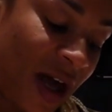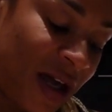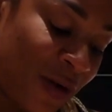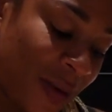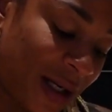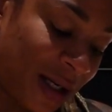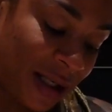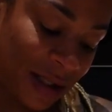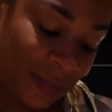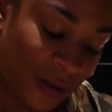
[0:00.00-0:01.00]
And you wanna cut
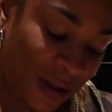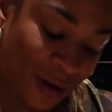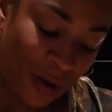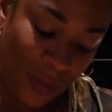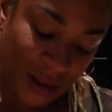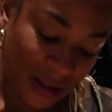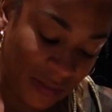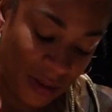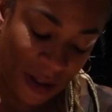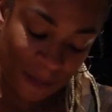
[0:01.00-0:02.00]
it up, like you don't want it to
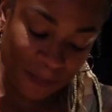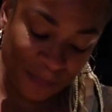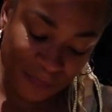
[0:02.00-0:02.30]
be